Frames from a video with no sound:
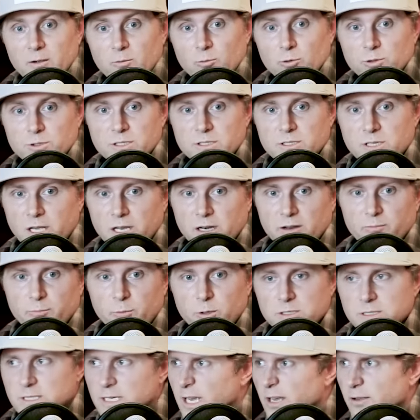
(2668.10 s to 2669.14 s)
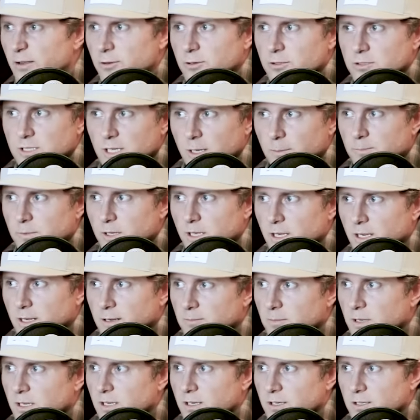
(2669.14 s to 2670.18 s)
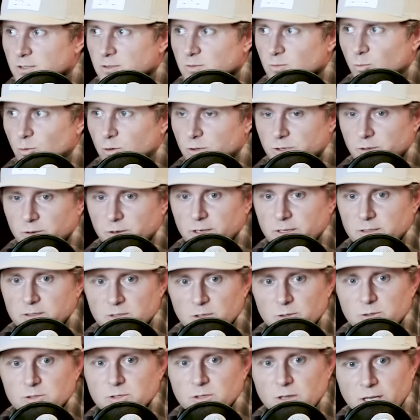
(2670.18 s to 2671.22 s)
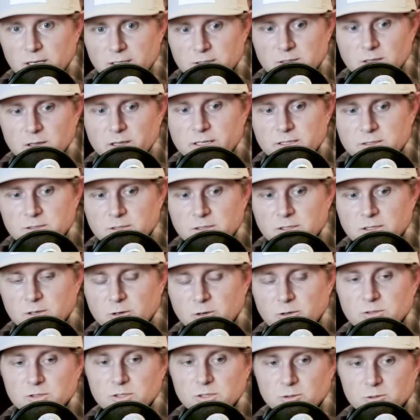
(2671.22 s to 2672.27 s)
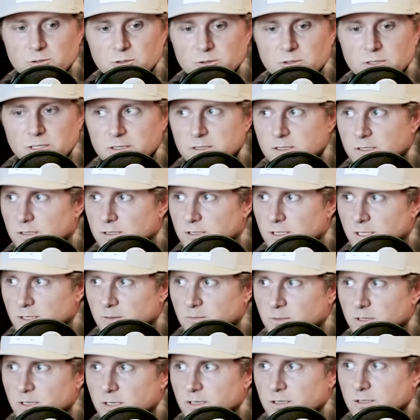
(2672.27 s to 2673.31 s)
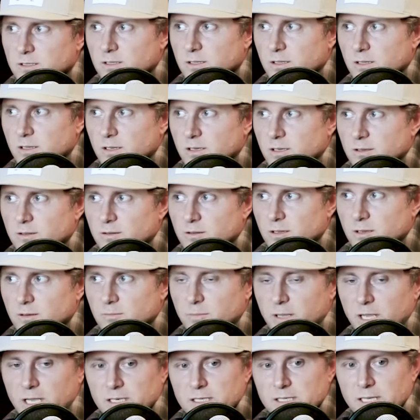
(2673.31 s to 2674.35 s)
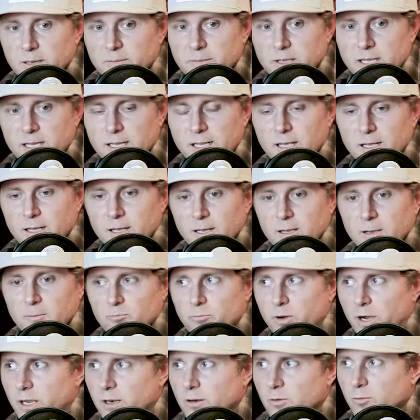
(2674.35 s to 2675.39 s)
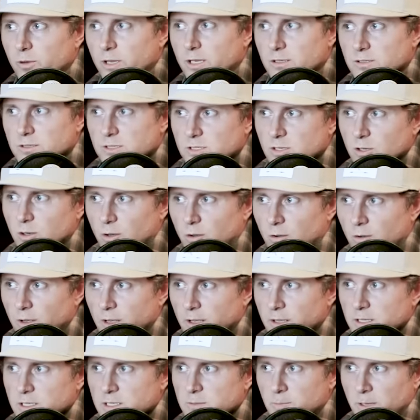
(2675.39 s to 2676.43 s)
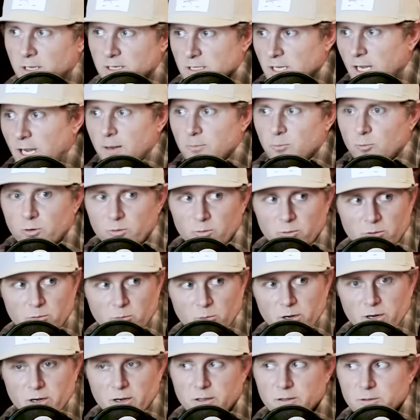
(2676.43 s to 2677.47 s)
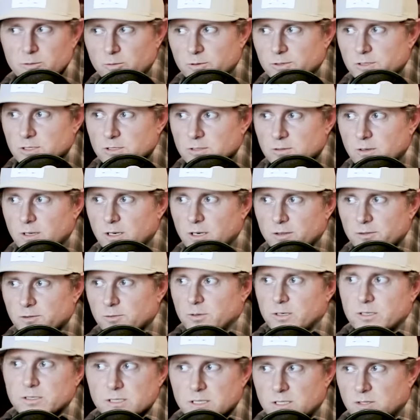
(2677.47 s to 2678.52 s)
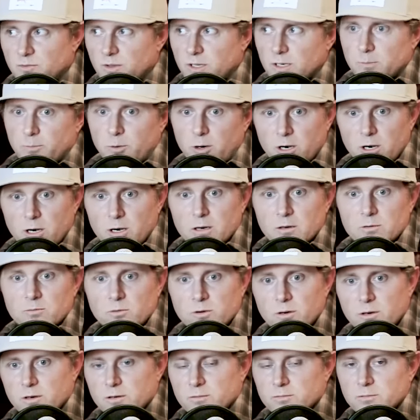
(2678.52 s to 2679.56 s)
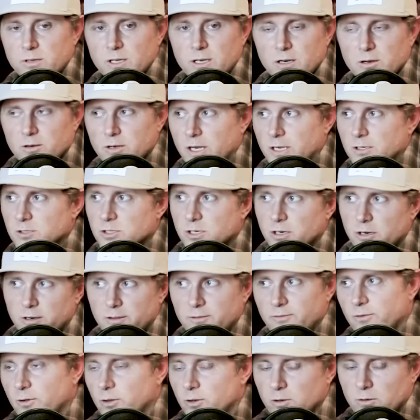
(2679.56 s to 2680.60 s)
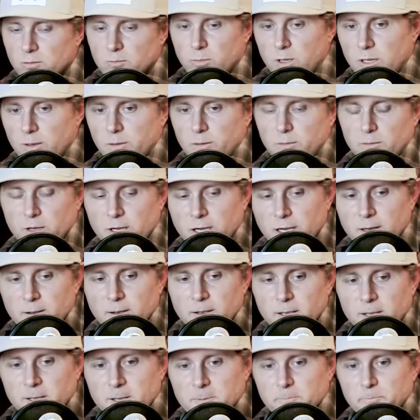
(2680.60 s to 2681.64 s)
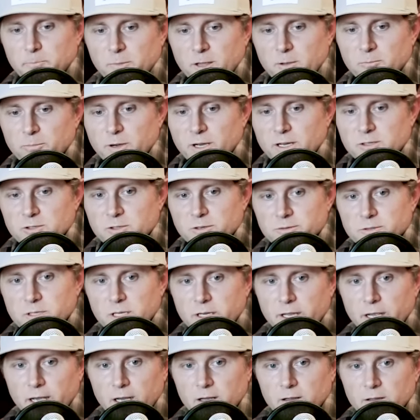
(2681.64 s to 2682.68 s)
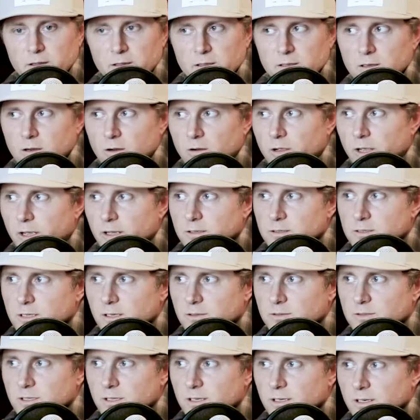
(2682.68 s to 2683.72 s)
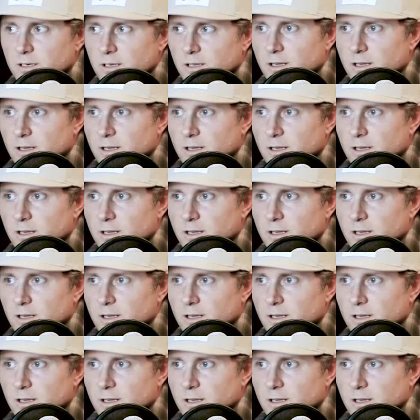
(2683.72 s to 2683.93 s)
we'll just kind of put together something because we're yeah. doing social isolation or social distancing because of the, the pandemic but we can still spend time with one another we're just yeah. you know three to six feet apart we're you know not sharing food blah blah blah but trevor's like yeah okay sounds good